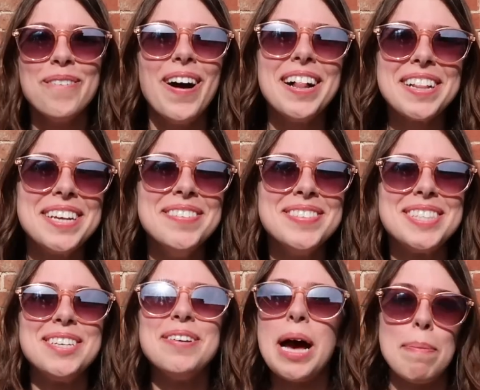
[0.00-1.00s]
Welcome
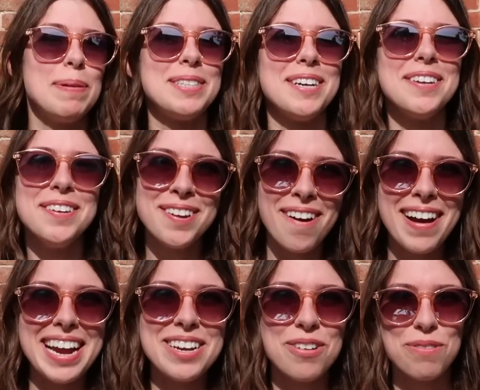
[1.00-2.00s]
to episode
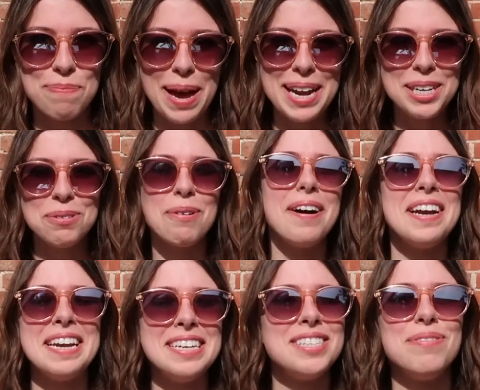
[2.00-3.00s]
9 of
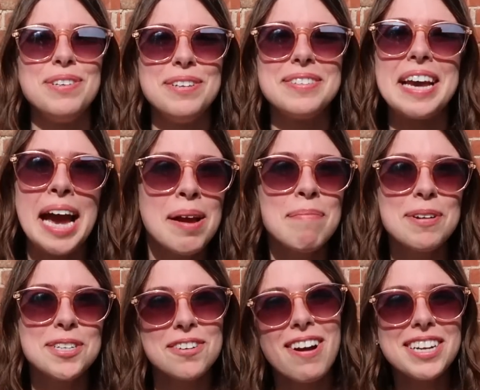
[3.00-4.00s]
PaigeY Interviews
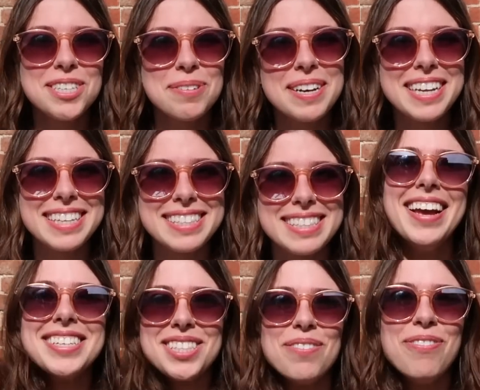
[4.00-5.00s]
Cambridge Graduates.
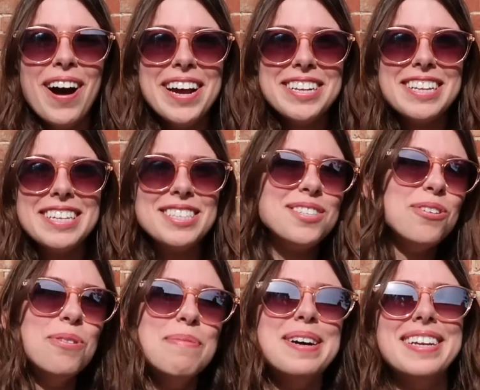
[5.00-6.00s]
It's the final
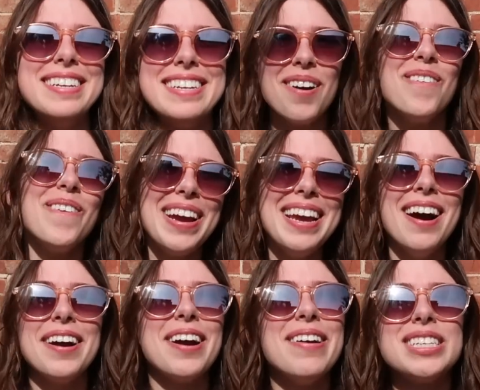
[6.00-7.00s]
instalment. We
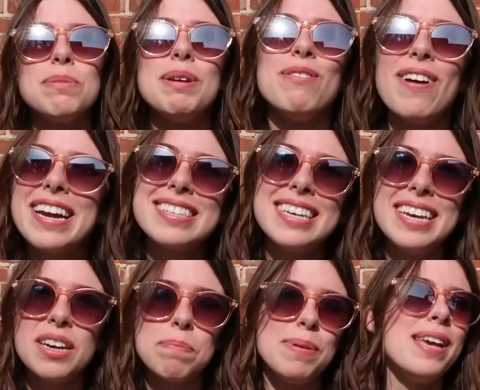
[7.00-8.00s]
are going to be
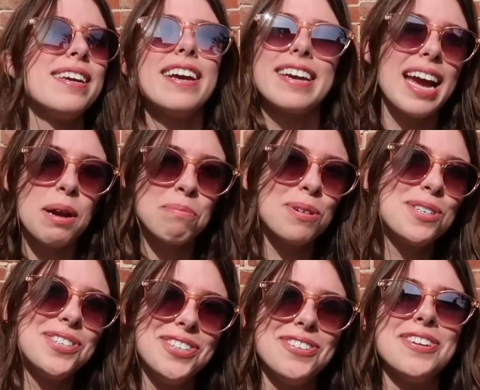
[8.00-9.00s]
rating being a
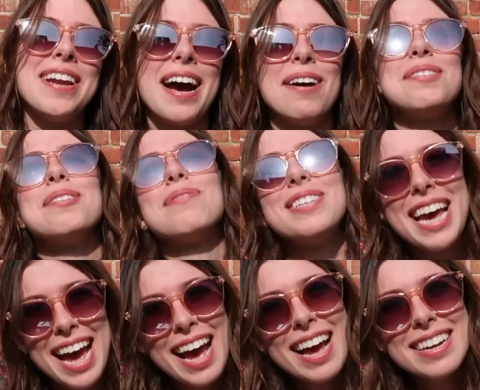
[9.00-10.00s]
Cambridge student out of
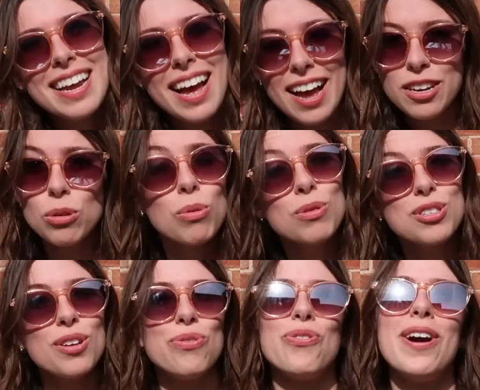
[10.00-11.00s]
10 and
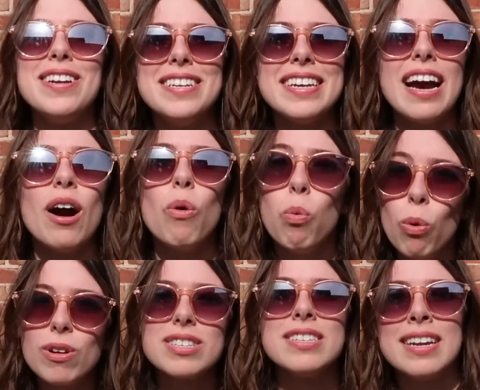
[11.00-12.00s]
also finding out
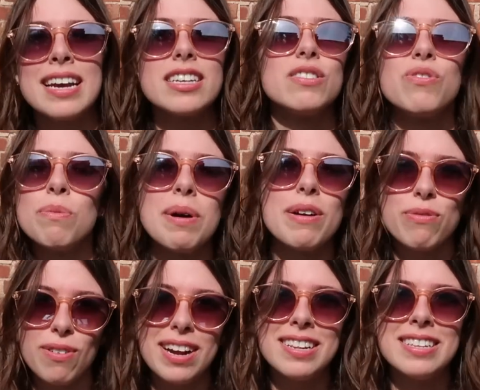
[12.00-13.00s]
what's next for my
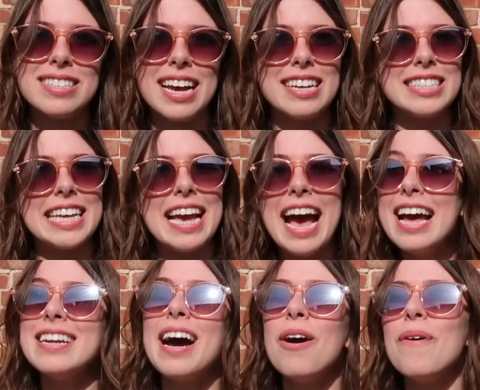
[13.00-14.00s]
friends as they
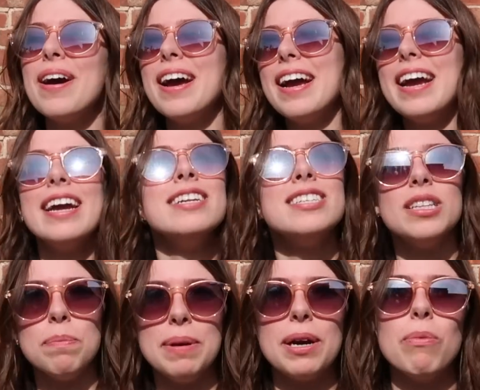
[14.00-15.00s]
head out into
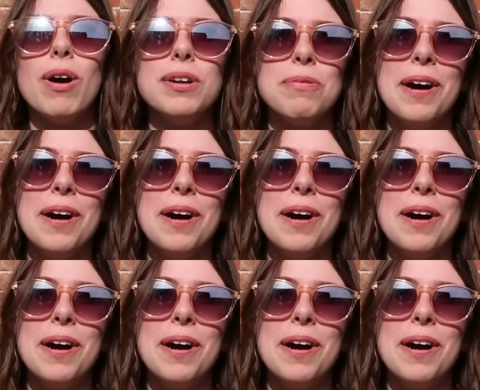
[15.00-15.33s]
the big wide